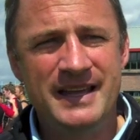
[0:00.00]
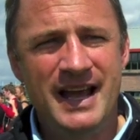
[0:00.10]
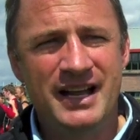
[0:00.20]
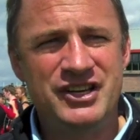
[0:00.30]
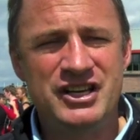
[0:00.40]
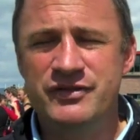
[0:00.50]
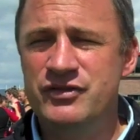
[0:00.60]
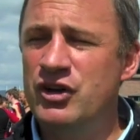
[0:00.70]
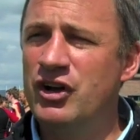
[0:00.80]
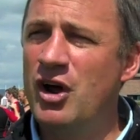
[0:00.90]
a change of
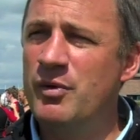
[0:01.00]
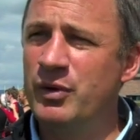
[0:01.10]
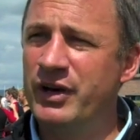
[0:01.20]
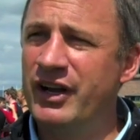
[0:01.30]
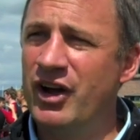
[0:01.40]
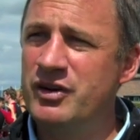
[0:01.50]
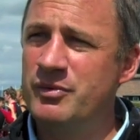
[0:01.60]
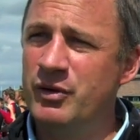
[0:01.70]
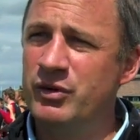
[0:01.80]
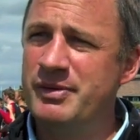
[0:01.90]
view on how we're going to get out and we're
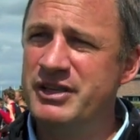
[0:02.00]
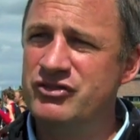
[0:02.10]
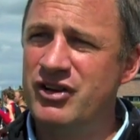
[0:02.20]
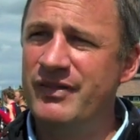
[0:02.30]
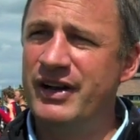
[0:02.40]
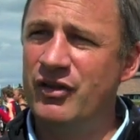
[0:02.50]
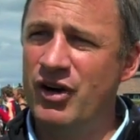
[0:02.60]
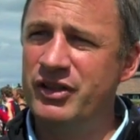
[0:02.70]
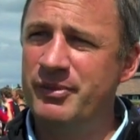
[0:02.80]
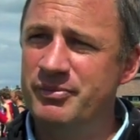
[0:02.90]
going to be travelling
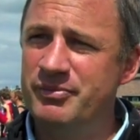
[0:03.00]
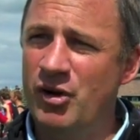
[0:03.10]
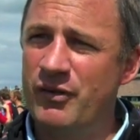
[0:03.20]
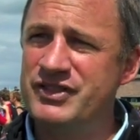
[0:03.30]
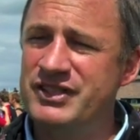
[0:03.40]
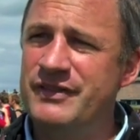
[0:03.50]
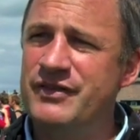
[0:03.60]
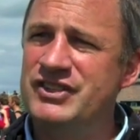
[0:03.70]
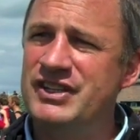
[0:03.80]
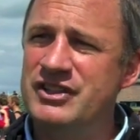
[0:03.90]
around the province at different
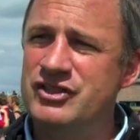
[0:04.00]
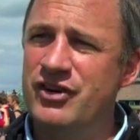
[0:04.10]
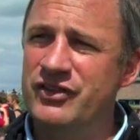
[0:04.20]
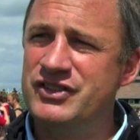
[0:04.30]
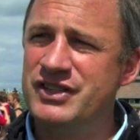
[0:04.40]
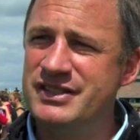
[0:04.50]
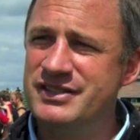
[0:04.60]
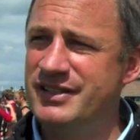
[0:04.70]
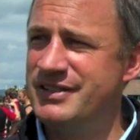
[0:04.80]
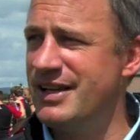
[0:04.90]
stages throughout the season
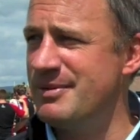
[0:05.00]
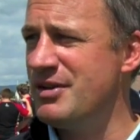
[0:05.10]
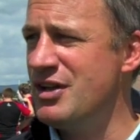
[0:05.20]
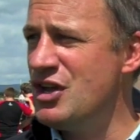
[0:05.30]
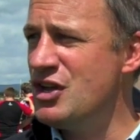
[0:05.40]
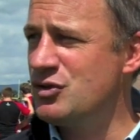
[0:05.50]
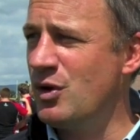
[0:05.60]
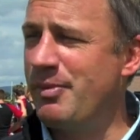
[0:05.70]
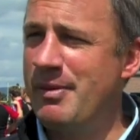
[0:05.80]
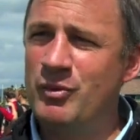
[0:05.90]
and um, showing
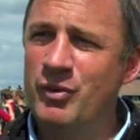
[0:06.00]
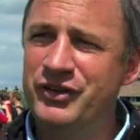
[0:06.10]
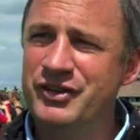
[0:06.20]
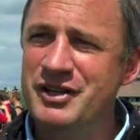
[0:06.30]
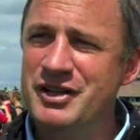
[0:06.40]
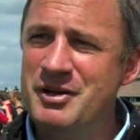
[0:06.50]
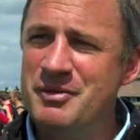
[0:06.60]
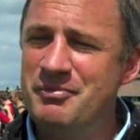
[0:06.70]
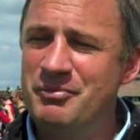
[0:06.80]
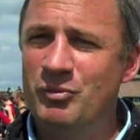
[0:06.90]
people what
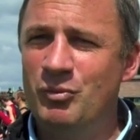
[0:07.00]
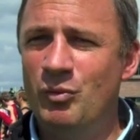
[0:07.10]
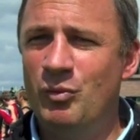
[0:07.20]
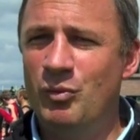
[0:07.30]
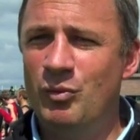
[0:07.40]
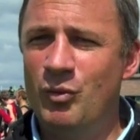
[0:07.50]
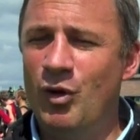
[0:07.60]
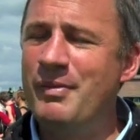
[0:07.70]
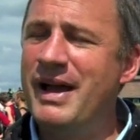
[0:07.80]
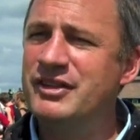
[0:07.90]
what
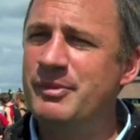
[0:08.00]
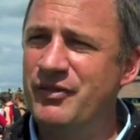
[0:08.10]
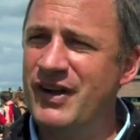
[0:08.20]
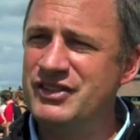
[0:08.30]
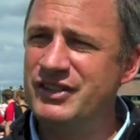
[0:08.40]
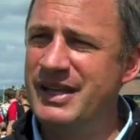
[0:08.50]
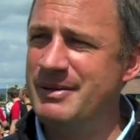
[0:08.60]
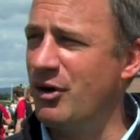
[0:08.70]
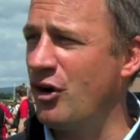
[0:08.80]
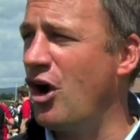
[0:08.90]
makes the professional team
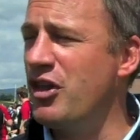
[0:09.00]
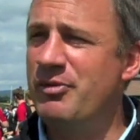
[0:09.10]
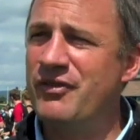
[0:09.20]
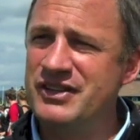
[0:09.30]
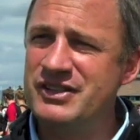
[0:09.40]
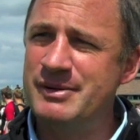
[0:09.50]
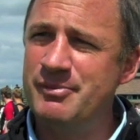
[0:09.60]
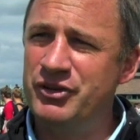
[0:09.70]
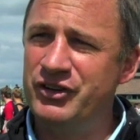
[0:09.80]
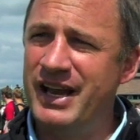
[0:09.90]
or how the professional team
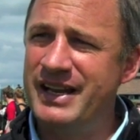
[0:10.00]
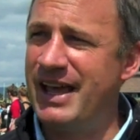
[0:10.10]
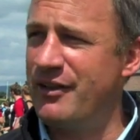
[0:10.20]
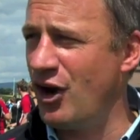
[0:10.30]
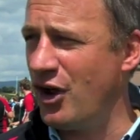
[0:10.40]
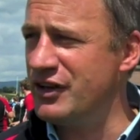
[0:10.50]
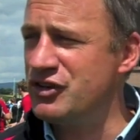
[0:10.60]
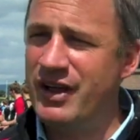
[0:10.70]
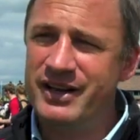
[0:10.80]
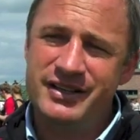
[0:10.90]
put their day together and how they
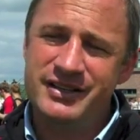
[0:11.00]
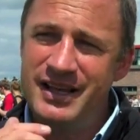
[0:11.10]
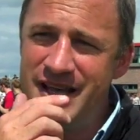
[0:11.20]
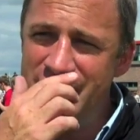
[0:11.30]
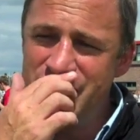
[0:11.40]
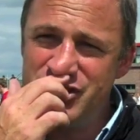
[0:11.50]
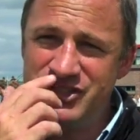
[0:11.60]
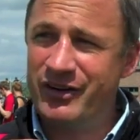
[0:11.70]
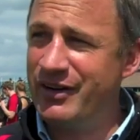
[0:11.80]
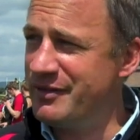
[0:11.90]
train and just
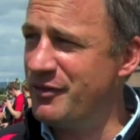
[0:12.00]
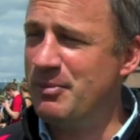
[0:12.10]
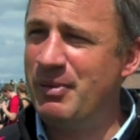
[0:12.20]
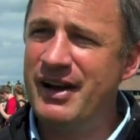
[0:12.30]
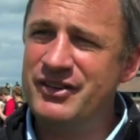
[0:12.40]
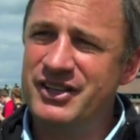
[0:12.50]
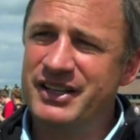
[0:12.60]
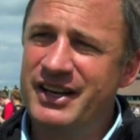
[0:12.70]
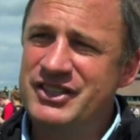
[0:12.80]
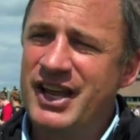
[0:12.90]
generated for the players to get
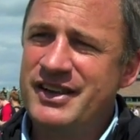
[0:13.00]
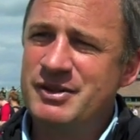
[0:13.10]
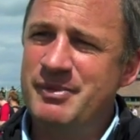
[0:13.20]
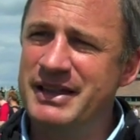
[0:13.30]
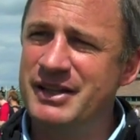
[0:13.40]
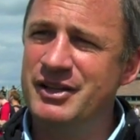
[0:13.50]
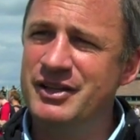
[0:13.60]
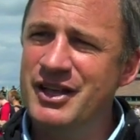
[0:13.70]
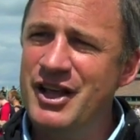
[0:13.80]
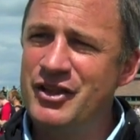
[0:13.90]
a chance to meet the,
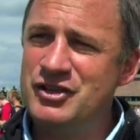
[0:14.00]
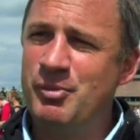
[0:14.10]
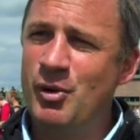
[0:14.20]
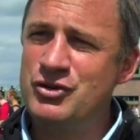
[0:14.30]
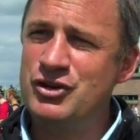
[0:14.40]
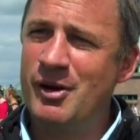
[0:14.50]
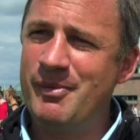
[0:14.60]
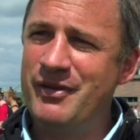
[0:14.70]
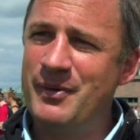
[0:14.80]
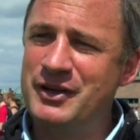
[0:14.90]
the supporters who come
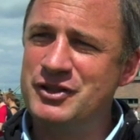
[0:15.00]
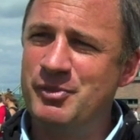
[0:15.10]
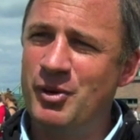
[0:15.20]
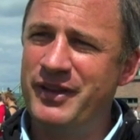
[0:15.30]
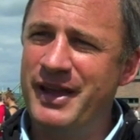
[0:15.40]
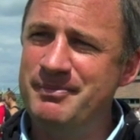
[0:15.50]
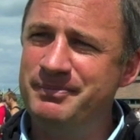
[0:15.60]
every week to support them.